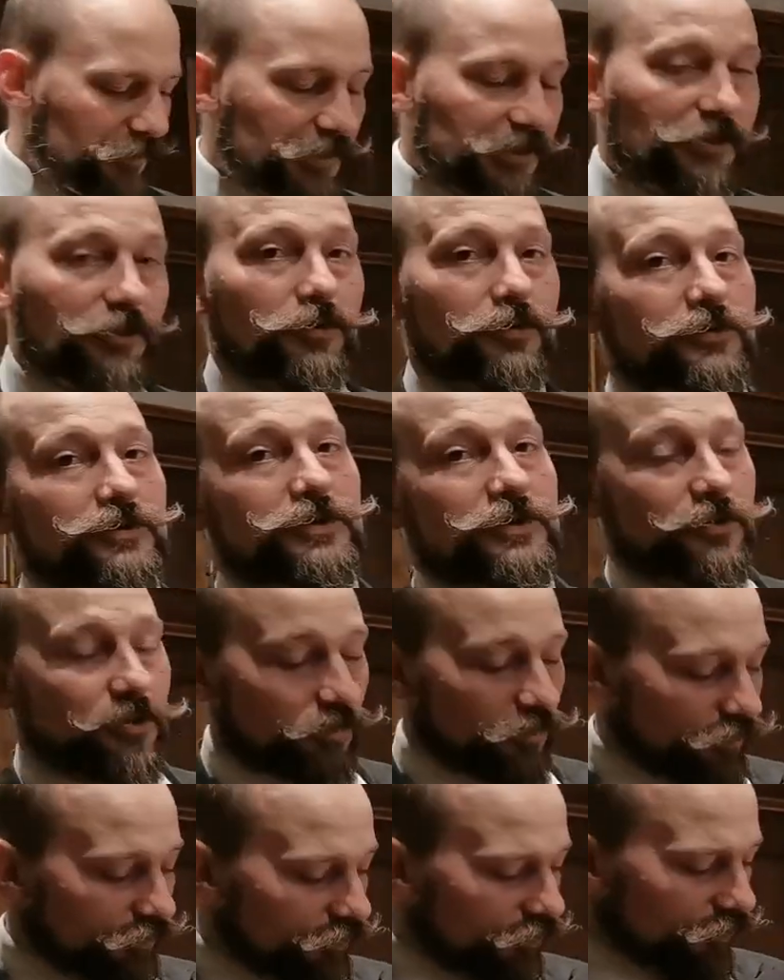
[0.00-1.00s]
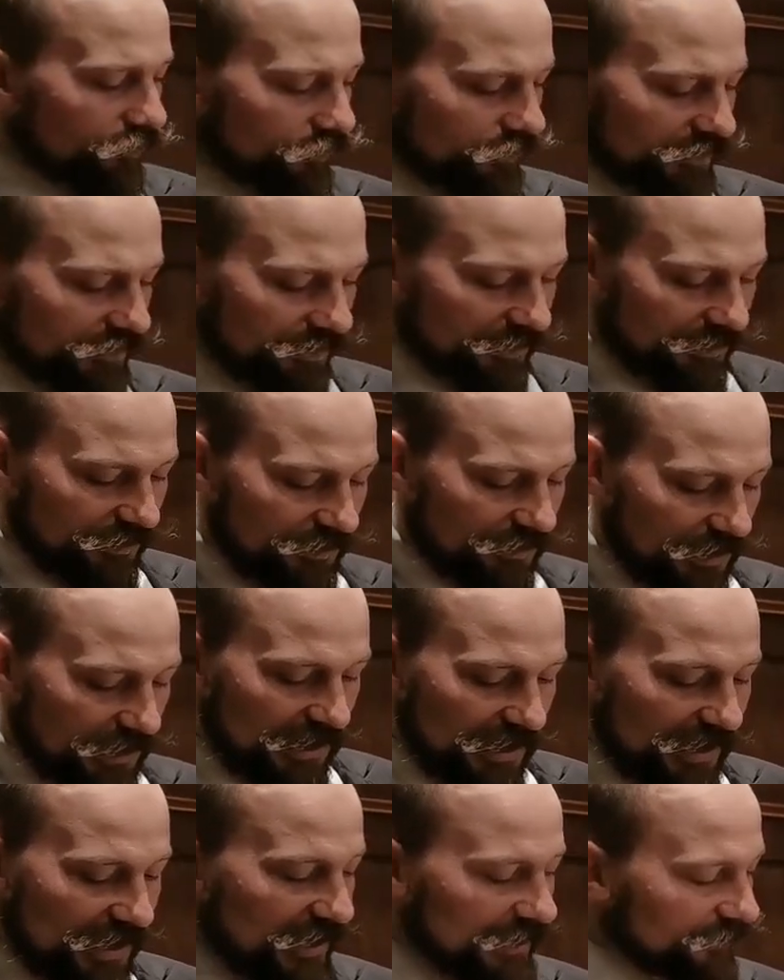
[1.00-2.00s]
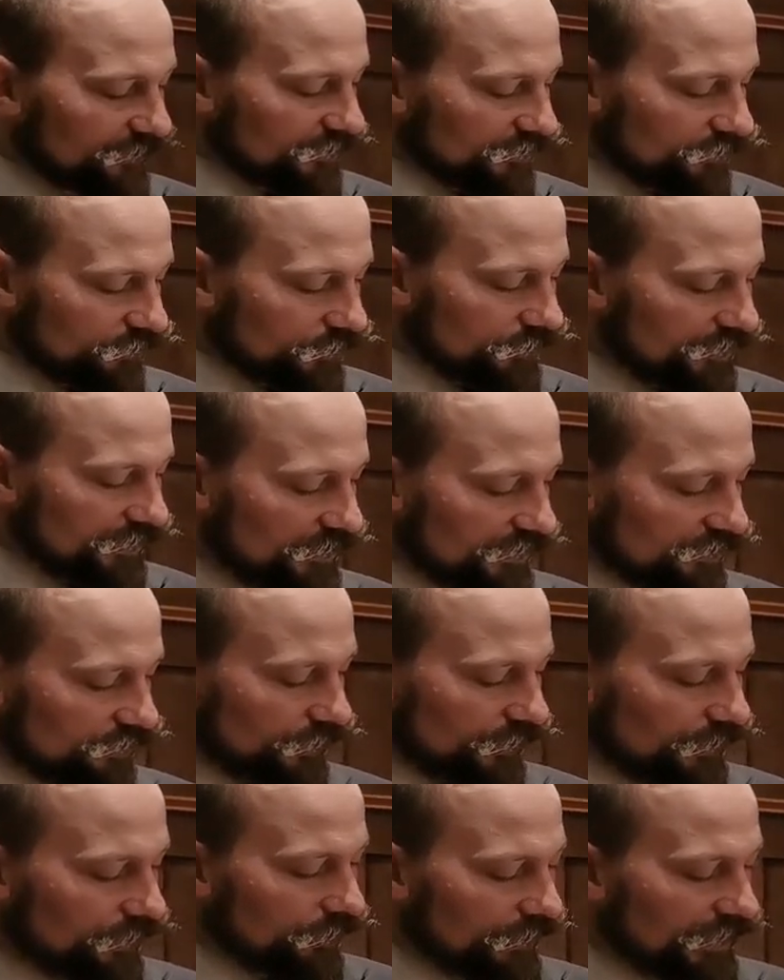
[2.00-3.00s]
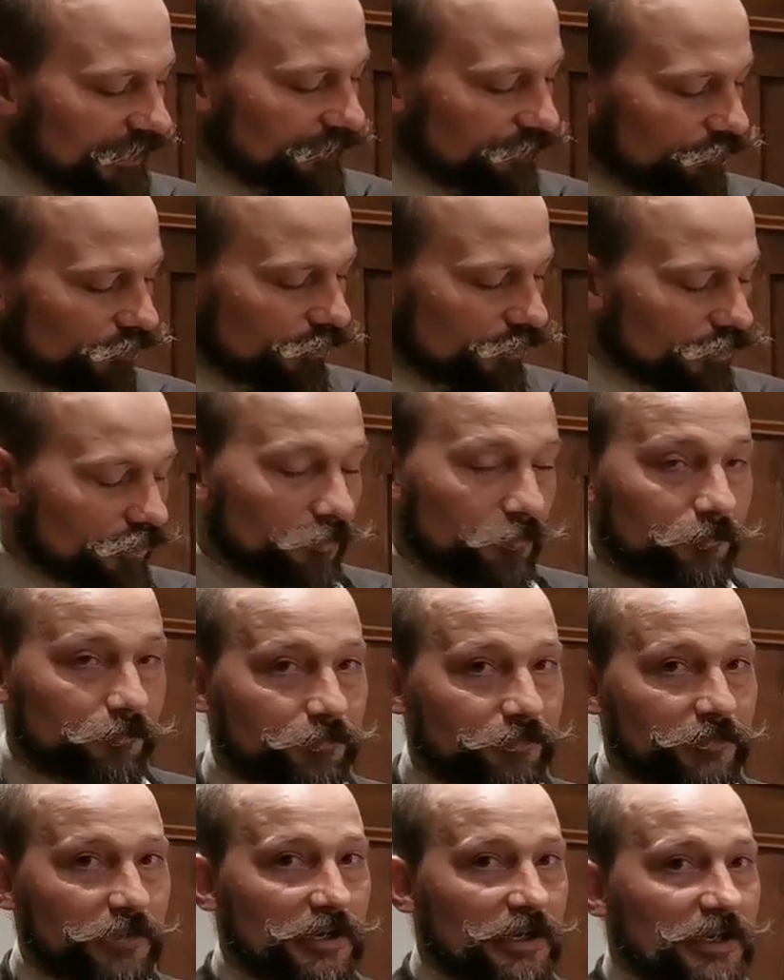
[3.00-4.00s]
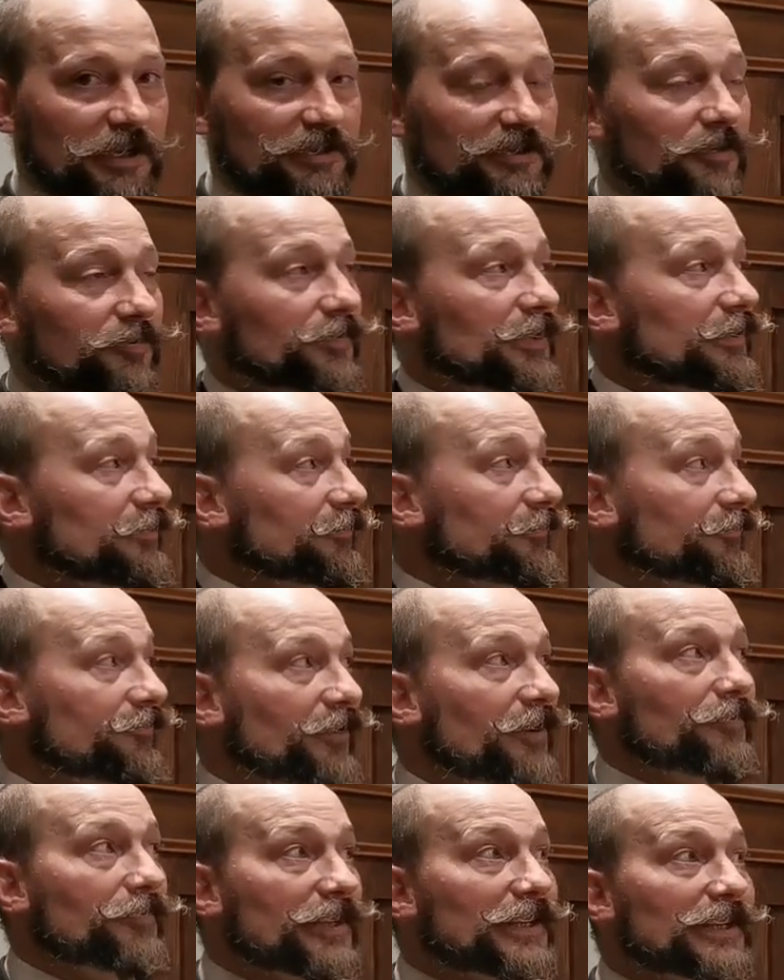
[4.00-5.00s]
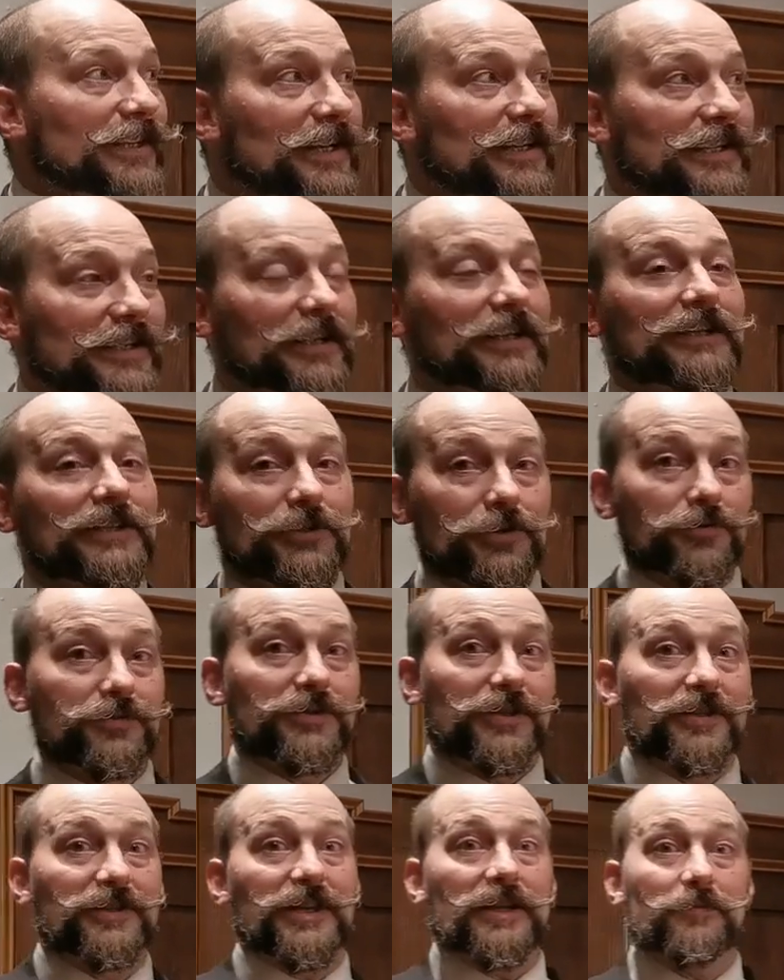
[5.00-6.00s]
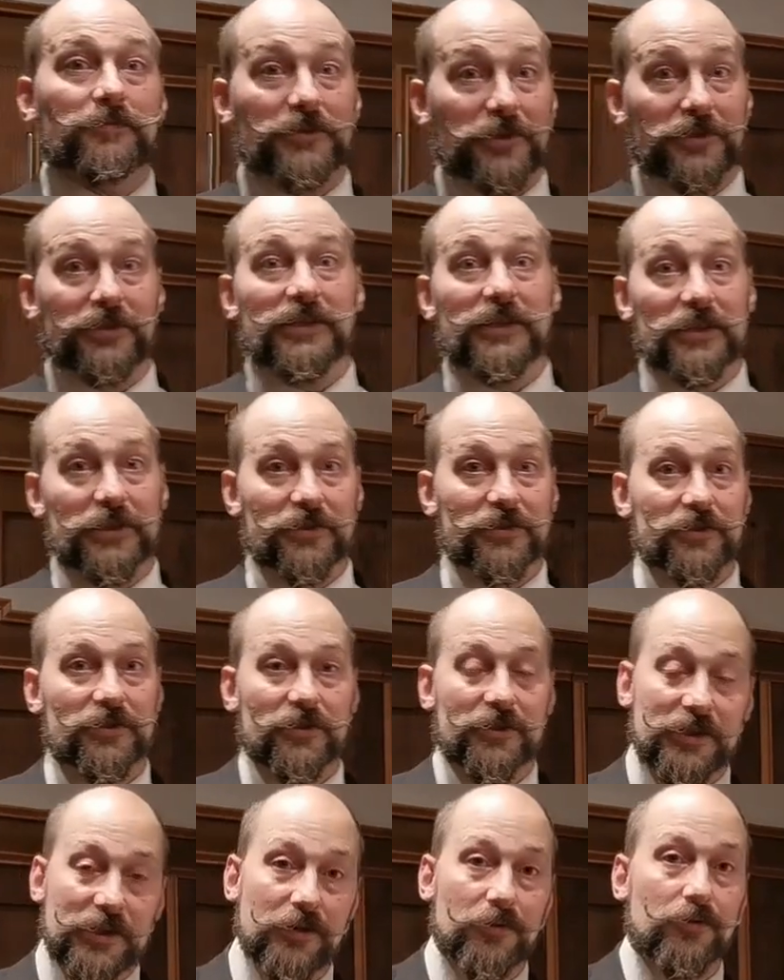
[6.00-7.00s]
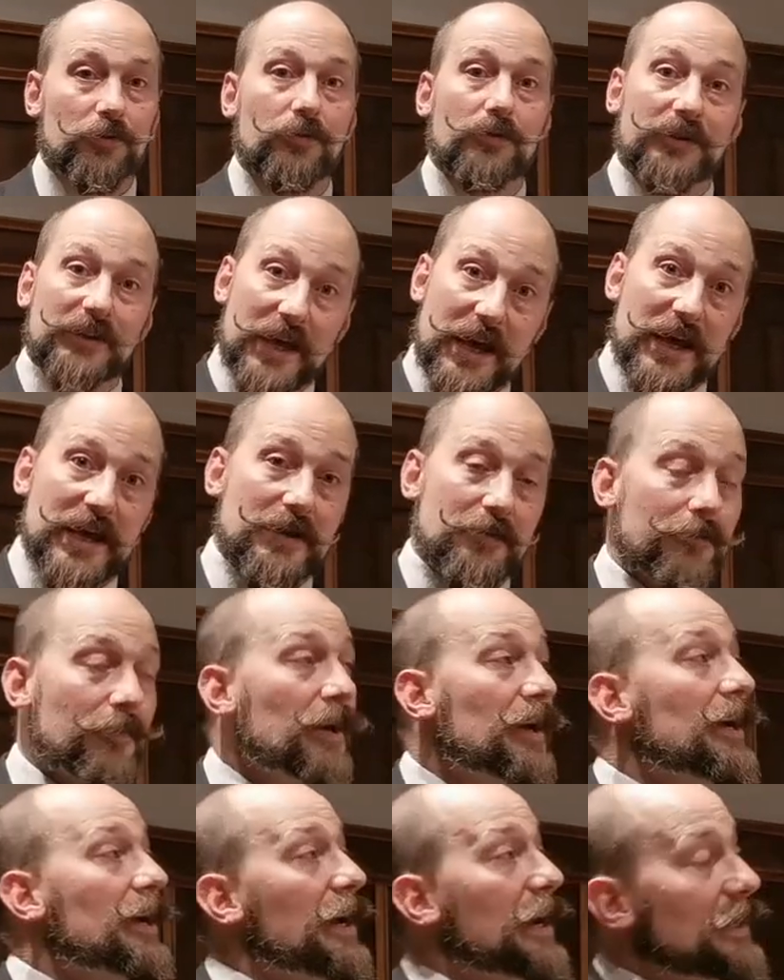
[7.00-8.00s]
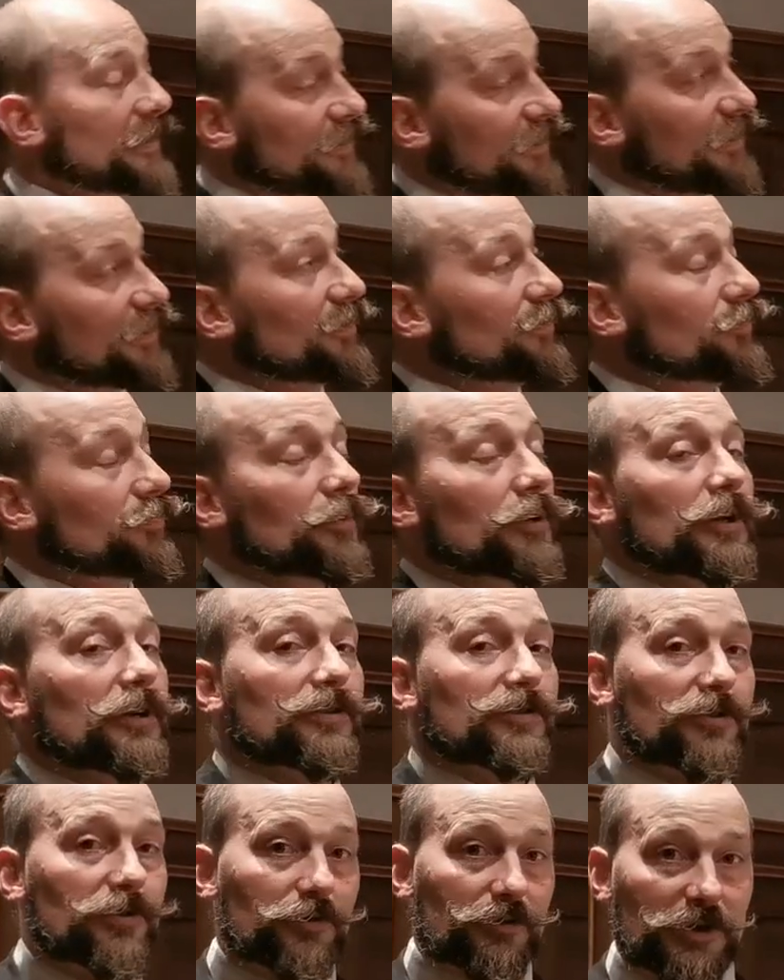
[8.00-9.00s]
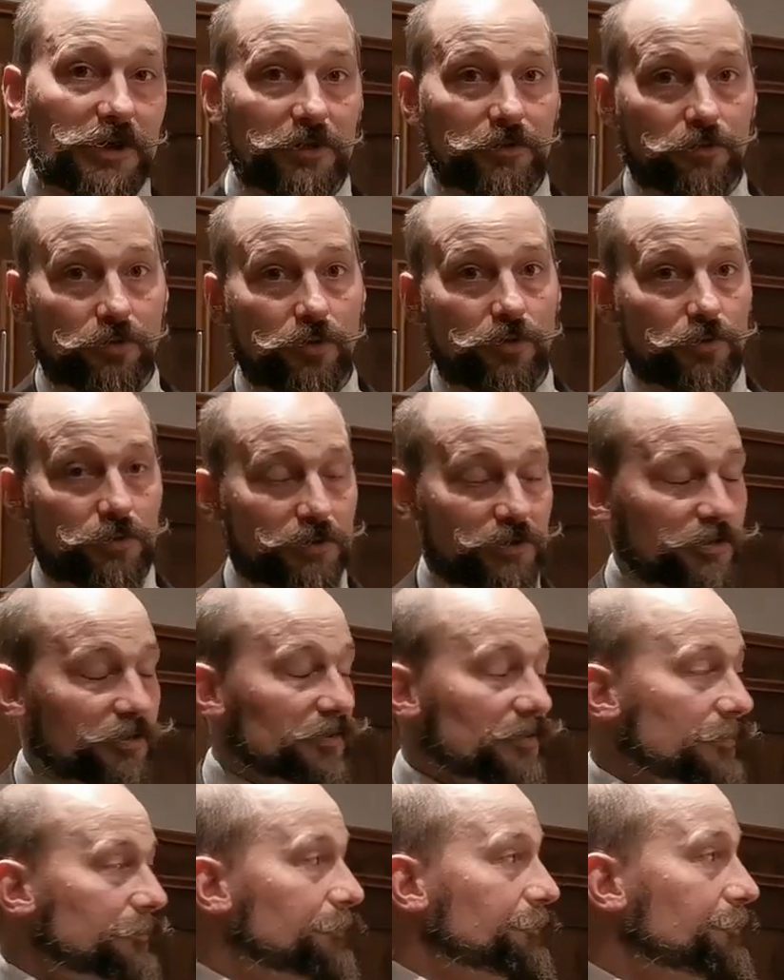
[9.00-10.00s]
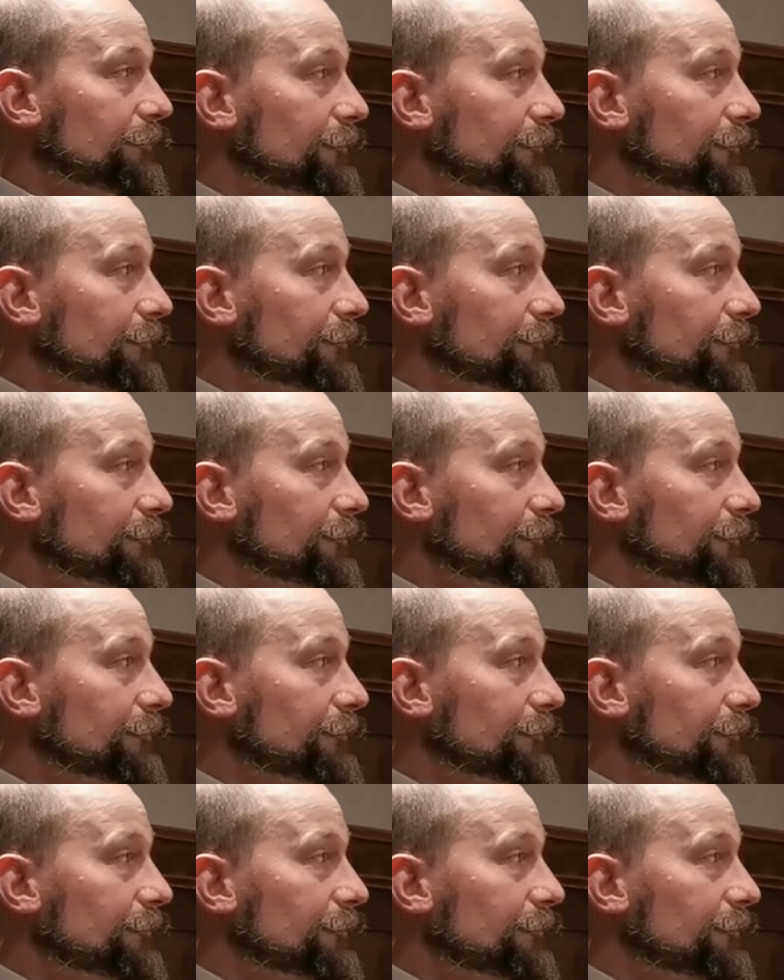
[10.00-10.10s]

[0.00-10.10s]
being used on horses in the sources as well in war. So they very clearly use the same techniques to kill game as they do to kill horses.